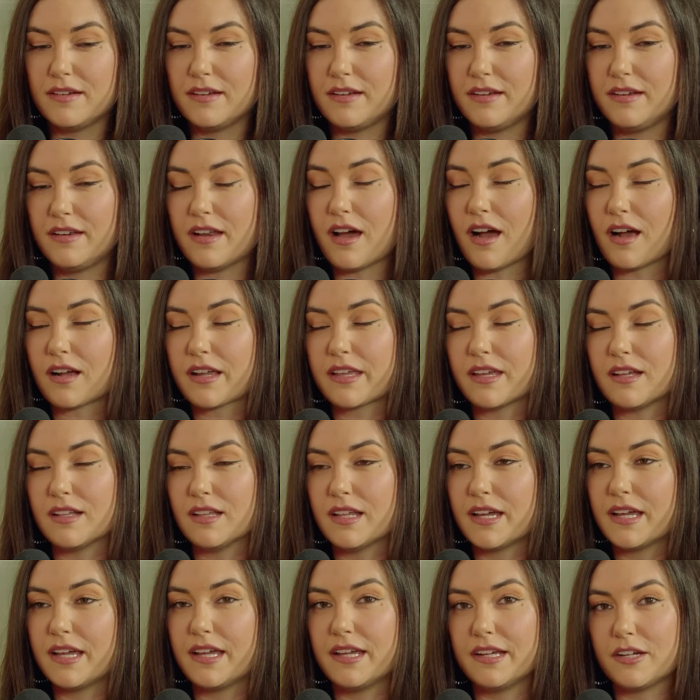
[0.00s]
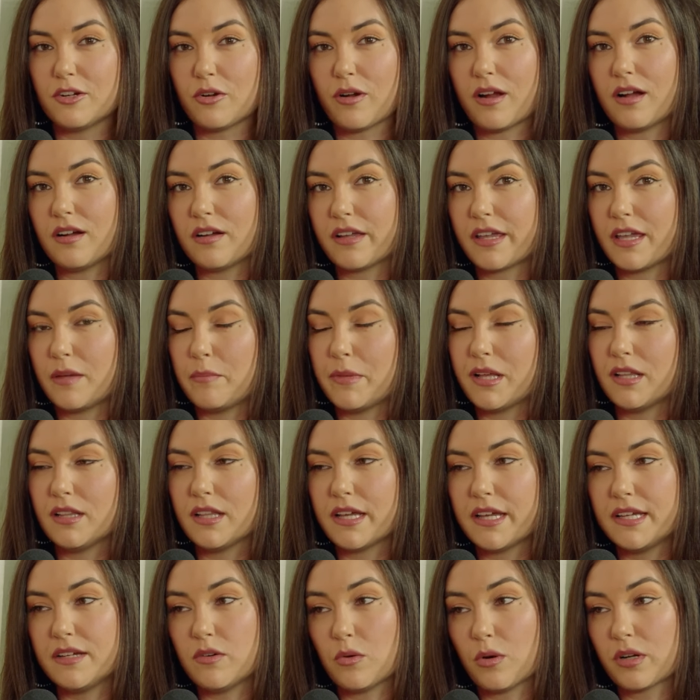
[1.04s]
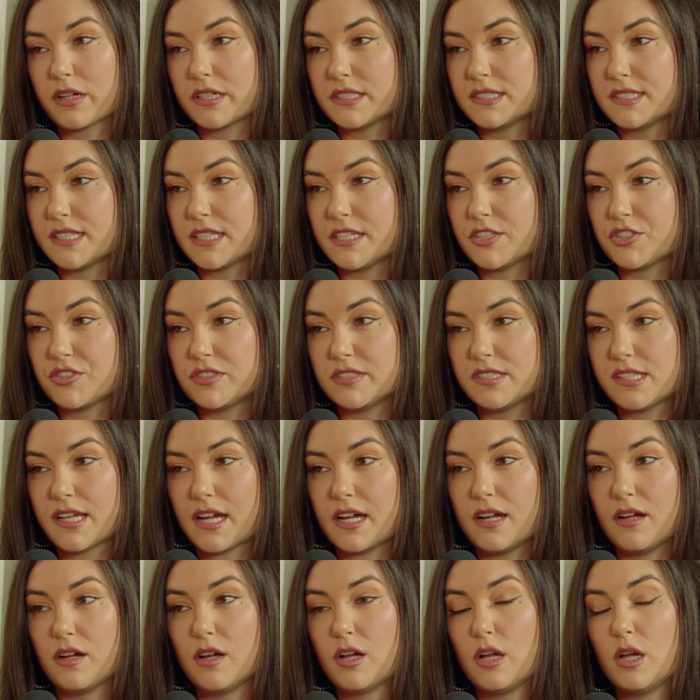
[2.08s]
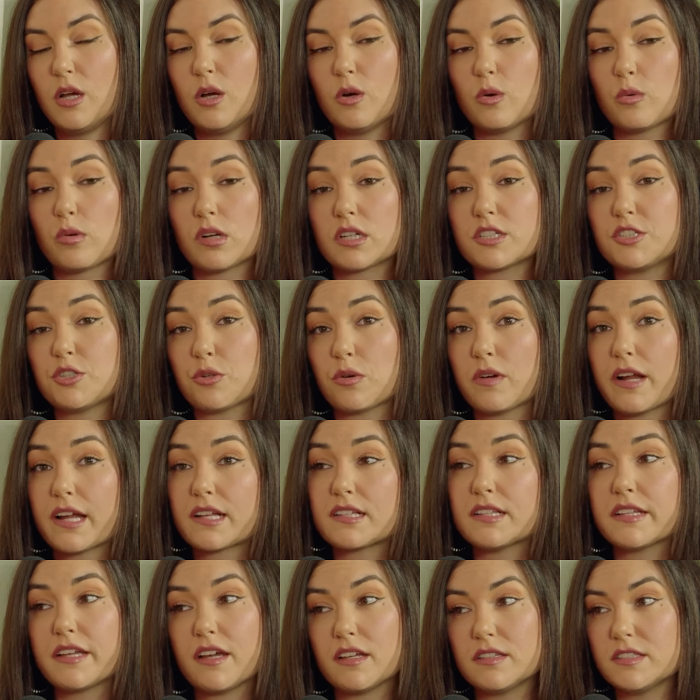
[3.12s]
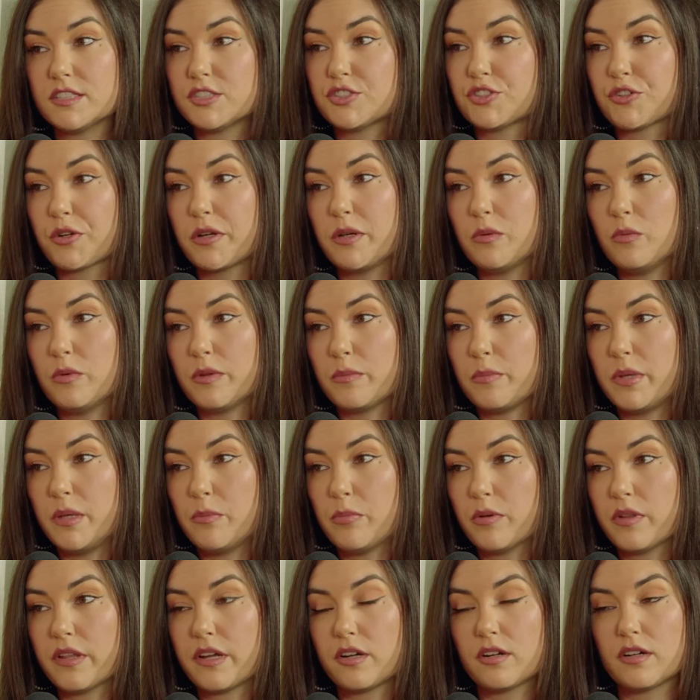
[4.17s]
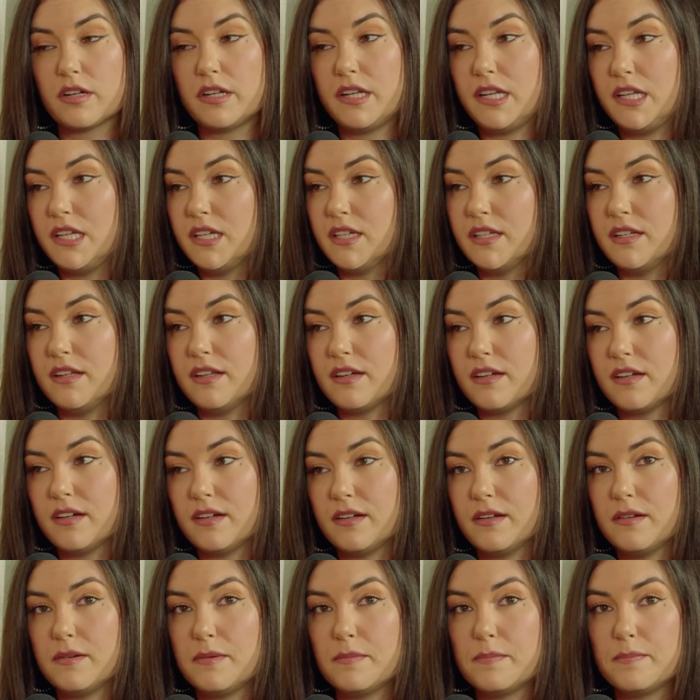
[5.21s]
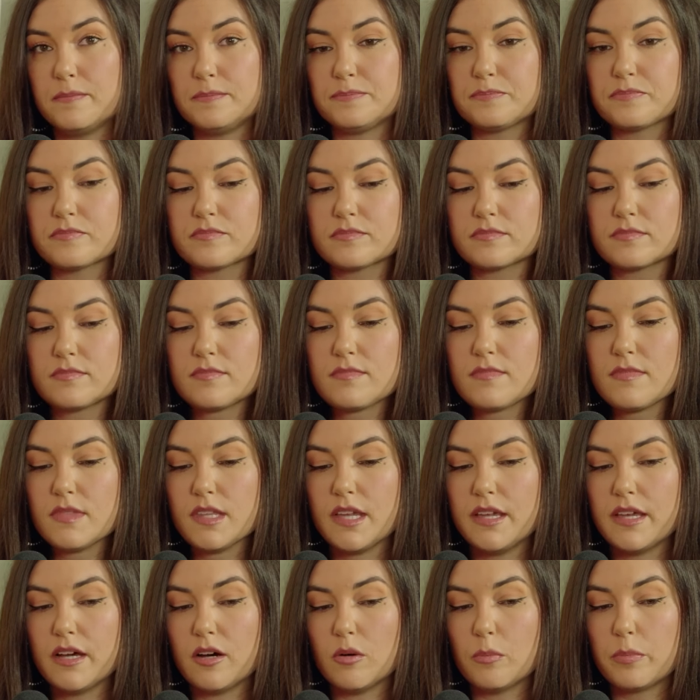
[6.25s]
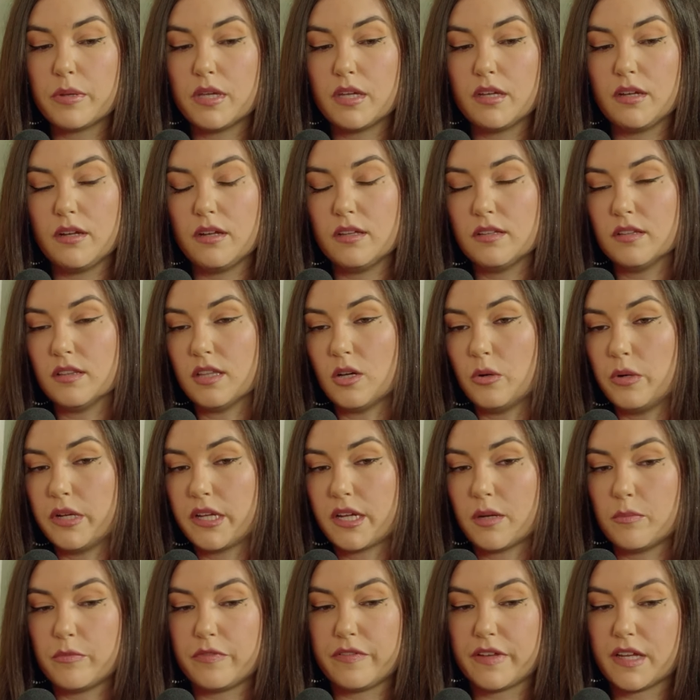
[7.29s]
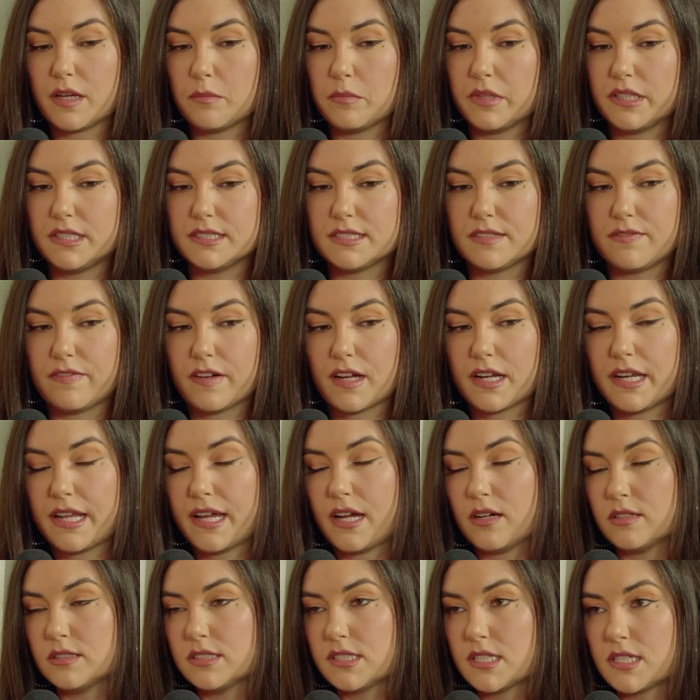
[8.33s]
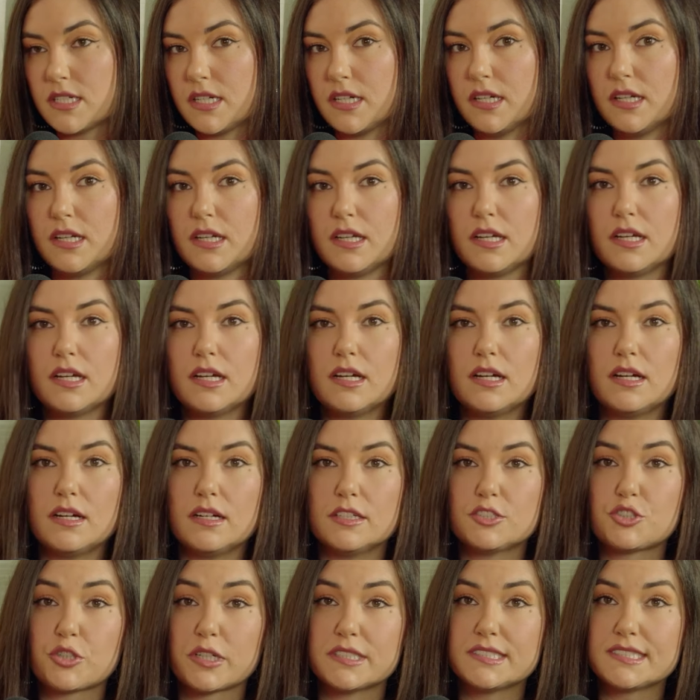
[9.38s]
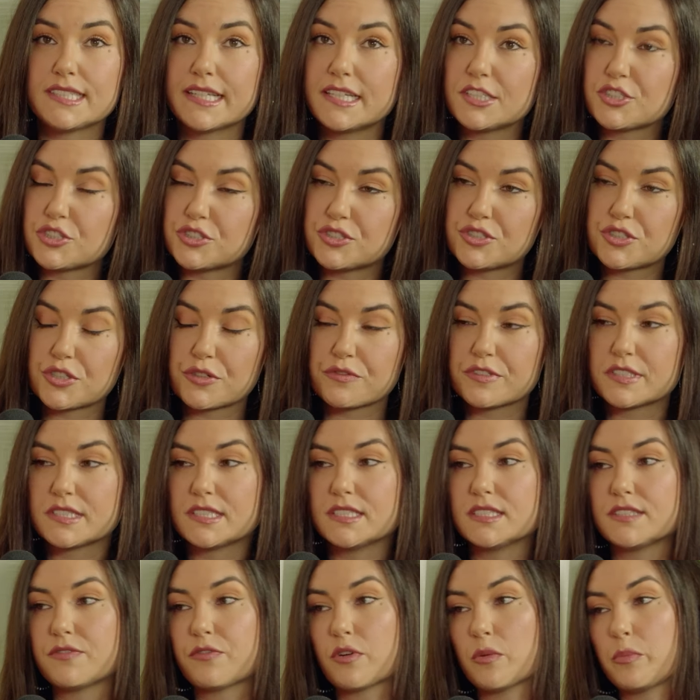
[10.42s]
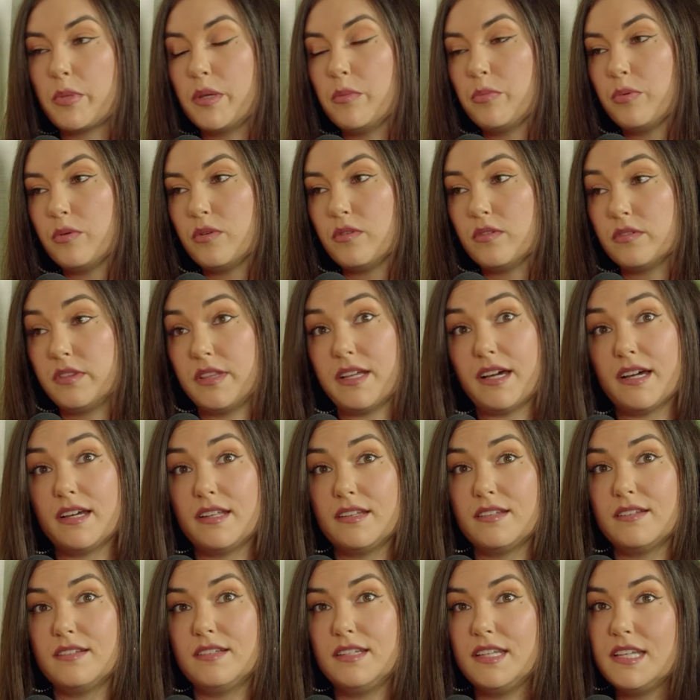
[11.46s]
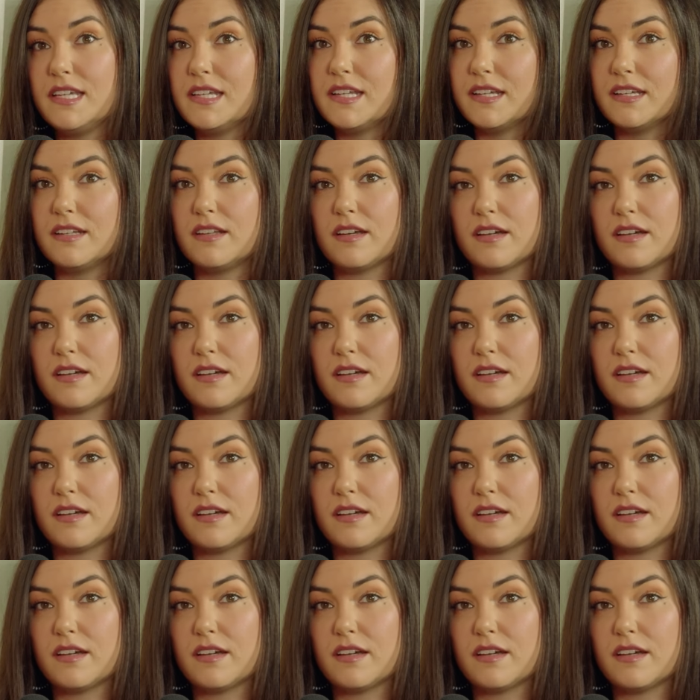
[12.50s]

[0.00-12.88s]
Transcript: Knock LA and Ground Game LA organizations that work directly on the street with people that are in need, um, helping low income families find housing, uh, translation services for people that need it.